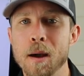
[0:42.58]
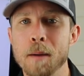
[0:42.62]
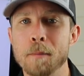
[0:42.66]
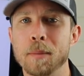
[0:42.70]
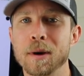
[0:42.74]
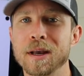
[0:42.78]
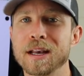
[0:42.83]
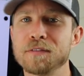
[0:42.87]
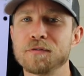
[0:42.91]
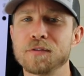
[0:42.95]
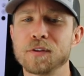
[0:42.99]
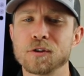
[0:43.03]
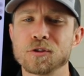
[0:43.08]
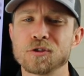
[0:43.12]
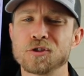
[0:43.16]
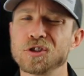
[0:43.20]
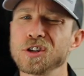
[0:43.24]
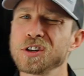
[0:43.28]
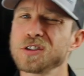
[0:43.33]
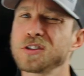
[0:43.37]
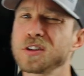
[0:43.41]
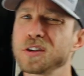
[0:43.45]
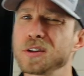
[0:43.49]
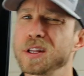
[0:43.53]
But if there's
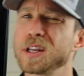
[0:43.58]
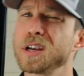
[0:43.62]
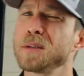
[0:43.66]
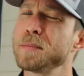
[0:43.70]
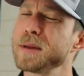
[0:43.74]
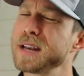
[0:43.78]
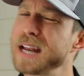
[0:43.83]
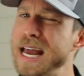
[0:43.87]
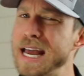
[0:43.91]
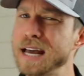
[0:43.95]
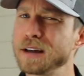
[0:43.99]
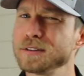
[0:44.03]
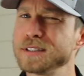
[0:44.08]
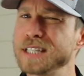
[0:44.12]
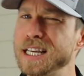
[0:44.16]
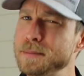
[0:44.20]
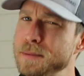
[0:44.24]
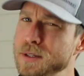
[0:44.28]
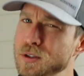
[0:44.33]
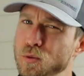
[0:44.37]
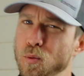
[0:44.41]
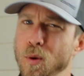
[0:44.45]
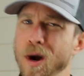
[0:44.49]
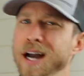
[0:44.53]
just a little bit of hail
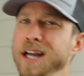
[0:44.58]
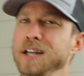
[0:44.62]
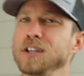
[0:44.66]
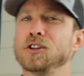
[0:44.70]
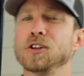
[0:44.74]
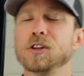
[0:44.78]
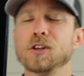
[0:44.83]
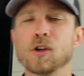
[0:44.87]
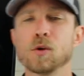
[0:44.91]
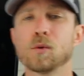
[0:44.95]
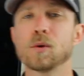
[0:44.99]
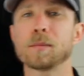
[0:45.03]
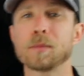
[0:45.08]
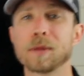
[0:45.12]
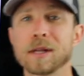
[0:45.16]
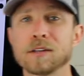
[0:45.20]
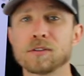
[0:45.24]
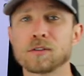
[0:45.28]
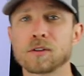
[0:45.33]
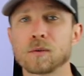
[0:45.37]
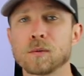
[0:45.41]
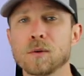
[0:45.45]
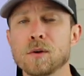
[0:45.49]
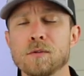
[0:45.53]
damage, why should you
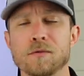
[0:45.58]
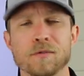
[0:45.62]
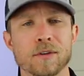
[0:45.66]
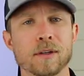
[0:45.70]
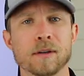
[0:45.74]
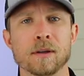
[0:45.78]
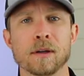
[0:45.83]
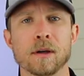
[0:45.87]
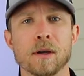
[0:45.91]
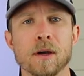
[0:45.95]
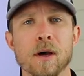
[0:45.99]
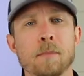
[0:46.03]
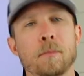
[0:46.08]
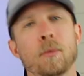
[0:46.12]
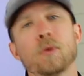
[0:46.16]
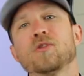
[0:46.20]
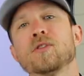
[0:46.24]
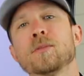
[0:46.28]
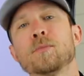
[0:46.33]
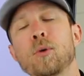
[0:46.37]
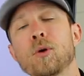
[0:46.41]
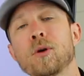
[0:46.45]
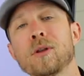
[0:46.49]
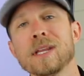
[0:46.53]
replace the roof? And
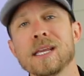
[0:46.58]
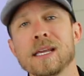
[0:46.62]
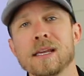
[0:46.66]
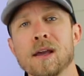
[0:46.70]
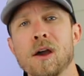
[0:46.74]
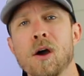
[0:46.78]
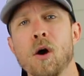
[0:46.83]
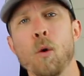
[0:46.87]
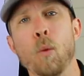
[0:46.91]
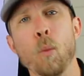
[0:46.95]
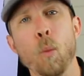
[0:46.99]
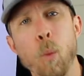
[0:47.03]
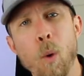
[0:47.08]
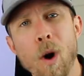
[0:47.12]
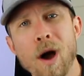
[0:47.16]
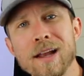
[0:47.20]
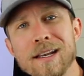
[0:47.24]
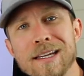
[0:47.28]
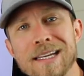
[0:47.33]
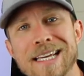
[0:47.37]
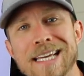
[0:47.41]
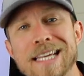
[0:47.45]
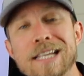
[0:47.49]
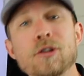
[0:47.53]
most importantly,
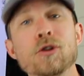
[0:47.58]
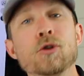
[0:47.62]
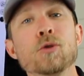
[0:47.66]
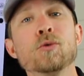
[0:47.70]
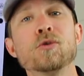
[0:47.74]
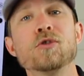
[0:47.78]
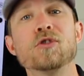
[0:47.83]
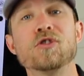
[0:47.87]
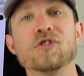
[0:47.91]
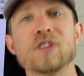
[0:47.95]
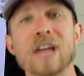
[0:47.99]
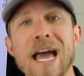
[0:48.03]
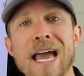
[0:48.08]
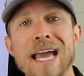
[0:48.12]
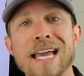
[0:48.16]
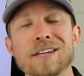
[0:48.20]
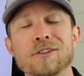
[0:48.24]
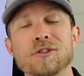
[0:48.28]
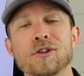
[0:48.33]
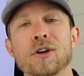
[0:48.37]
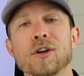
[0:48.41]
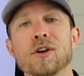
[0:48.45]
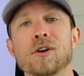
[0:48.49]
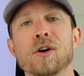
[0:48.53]
what can you say
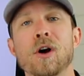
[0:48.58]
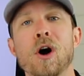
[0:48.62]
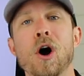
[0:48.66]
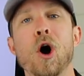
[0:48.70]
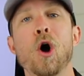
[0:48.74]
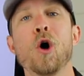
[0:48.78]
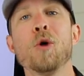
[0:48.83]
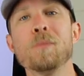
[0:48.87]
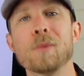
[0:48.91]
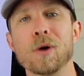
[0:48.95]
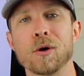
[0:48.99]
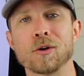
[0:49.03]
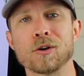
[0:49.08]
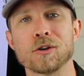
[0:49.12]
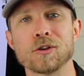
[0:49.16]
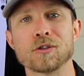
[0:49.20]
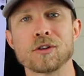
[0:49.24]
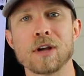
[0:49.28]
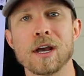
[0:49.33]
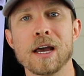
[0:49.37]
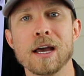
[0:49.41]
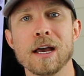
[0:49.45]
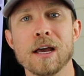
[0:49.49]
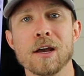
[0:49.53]
to your
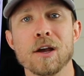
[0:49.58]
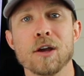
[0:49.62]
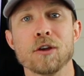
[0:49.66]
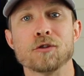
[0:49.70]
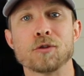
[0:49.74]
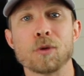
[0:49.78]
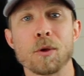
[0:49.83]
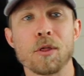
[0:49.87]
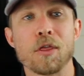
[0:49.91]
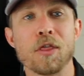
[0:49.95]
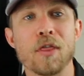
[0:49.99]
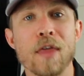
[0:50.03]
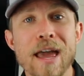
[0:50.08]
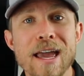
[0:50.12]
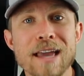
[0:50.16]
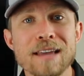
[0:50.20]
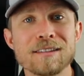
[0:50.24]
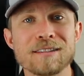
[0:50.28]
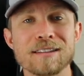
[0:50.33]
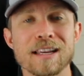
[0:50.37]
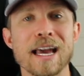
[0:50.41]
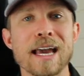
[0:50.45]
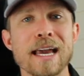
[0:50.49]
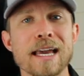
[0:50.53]
homeowners so they
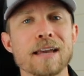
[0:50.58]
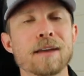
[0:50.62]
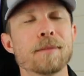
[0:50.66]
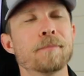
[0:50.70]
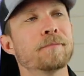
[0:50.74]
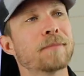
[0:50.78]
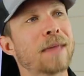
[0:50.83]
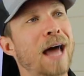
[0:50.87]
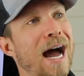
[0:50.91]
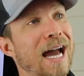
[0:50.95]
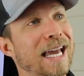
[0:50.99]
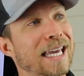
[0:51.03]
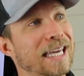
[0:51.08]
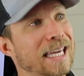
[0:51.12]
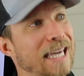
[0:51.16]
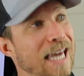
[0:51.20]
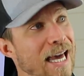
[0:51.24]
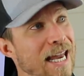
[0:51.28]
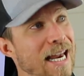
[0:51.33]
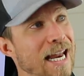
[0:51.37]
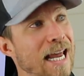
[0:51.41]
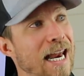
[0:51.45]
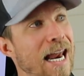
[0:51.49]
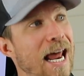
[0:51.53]
say, I
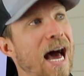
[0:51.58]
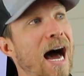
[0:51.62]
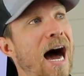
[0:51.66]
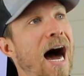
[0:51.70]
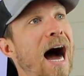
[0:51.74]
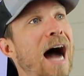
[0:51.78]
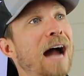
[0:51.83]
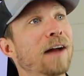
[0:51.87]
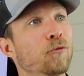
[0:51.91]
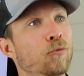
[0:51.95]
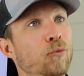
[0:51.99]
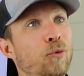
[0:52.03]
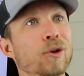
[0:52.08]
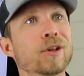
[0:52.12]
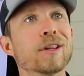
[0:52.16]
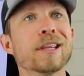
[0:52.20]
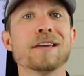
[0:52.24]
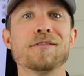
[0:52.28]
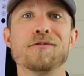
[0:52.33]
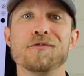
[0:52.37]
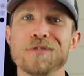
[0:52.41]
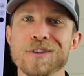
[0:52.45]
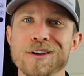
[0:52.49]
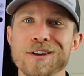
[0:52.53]
get it. I
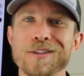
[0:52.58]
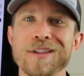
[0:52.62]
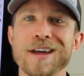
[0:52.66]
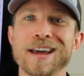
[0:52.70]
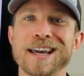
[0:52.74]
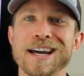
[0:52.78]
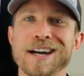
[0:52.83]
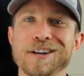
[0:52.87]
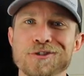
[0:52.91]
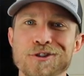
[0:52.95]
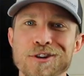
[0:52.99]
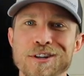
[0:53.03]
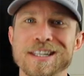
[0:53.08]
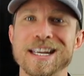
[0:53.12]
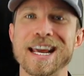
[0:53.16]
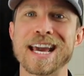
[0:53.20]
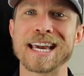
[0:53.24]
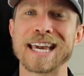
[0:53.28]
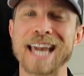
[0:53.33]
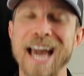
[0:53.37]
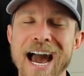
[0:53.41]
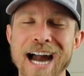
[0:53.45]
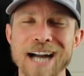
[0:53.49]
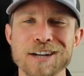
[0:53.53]
really feel like I should
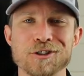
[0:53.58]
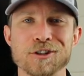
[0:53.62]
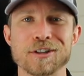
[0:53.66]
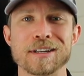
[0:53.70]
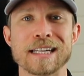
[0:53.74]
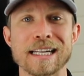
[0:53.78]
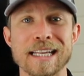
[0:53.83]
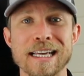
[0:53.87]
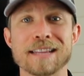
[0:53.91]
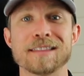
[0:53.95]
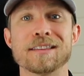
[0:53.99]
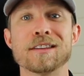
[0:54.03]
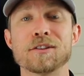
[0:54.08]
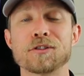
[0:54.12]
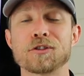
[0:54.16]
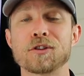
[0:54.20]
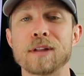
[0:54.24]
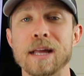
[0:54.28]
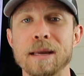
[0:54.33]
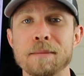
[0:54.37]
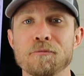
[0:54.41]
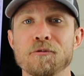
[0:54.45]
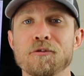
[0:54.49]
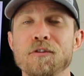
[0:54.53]
take action and get this
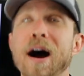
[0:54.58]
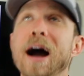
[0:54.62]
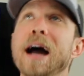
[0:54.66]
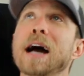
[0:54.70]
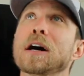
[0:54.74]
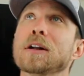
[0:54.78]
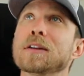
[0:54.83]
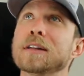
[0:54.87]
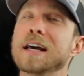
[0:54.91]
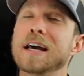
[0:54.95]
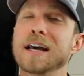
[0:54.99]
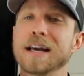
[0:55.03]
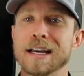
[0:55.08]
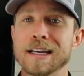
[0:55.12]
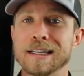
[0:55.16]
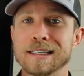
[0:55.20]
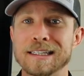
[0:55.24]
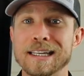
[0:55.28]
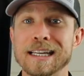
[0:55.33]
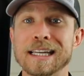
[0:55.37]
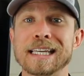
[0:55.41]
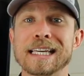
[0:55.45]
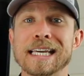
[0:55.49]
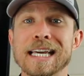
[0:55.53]
claim filed
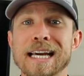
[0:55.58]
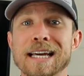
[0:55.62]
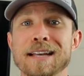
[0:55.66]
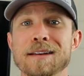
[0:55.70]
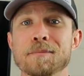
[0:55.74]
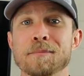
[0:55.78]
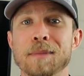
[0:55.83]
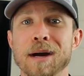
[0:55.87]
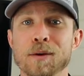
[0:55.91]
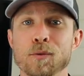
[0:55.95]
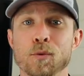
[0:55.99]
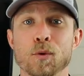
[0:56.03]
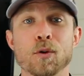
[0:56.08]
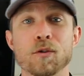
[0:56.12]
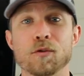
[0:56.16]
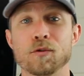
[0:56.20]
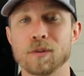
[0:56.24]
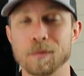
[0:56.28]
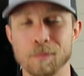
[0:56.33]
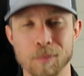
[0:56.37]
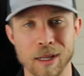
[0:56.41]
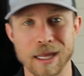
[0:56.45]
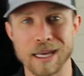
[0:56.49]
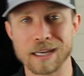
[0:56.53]
to get my
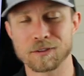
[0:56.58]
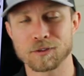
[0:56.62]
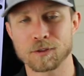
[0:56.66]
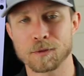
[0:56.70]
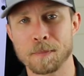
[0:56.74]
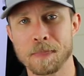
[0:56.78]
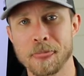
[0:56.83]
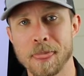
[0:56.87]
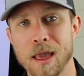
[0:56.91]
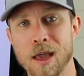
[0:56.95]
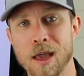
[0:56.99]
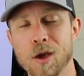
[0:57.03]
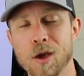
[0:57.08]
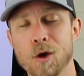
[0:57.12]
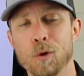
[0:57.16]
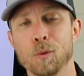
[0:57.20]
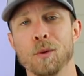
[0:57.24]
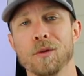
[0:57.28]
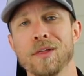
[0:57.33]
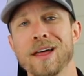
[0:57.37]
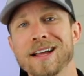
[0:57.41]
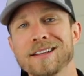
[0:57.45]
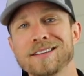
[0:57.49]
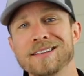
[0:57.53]
roof replaced.
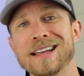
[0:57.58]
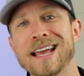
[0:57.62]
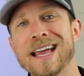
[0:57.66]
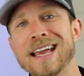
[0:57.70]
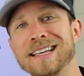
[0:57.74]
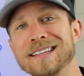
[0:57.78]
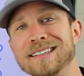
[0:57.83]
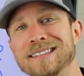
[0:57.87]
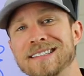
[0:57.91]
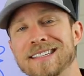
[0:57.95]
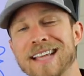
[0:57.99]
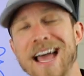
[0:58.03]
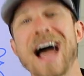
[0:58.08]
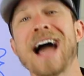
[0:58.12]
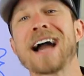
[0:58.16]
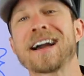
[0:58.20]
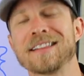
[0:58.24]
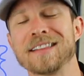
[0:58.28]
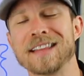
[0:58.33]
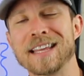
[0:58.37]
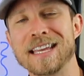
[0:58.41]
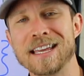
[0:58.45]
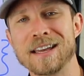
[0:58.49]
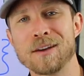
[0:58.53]
Well, that's
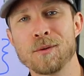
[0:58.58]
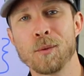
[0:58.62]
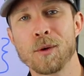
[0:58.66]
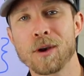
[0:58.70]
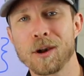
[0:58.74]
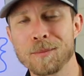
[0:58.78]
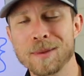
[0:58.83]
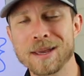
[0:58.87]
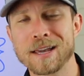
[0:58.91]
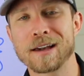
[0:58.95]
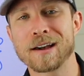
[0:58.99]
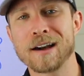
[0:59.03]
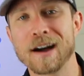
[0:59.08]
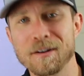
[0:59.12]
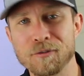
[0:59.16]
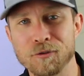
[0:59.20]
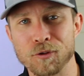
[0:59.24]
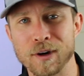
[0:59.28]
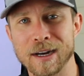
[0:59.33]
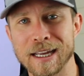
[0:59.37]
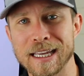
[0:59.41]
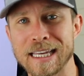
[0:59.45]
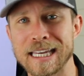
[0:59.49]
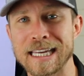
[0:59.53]
exactly what I'll be
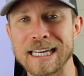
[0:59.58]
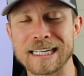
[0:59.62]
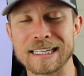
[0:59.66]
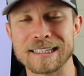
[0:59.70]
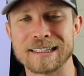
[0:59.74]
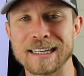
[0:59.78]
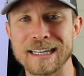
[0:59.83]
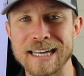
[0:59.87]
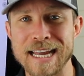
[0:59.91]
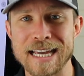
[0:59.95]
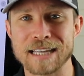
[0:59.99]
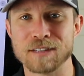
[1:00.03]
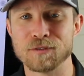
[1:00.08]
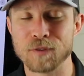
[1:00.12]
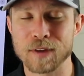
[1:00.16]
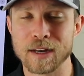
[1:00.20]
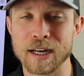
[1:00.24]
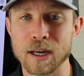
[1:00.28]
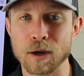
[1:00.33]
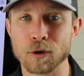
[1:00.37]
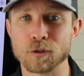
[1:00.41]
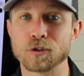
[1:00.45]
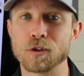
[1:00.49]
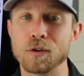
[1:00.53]
covering in today's
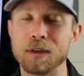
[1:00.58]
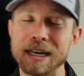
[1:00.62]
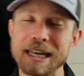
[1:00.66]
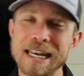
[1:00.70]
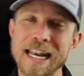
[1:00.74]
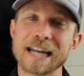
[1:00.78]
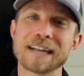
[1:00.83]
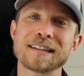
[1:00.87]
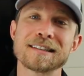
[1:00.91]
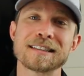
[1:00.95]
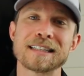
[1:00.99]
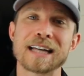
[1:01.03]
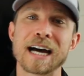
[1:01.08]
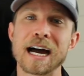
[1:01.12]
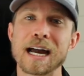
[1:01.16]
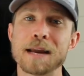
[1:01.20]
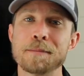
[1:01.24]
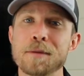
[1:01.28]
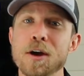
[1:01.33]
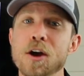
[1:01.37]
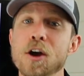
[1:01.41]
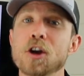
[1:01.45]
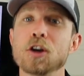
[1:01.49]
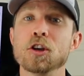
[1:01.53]
video. So the next
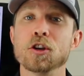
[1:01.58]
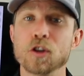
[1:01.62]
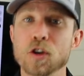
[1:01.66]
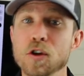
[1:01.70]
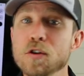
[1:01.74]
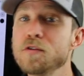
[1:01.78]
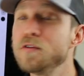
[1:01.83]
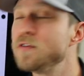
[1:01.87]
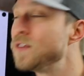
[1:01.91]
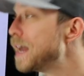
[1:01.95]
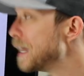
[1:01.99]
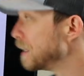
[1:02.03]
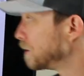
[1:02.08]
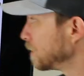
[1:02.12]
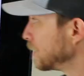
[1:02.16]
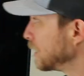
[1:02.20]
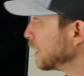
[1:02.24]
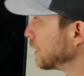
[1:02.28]
time you face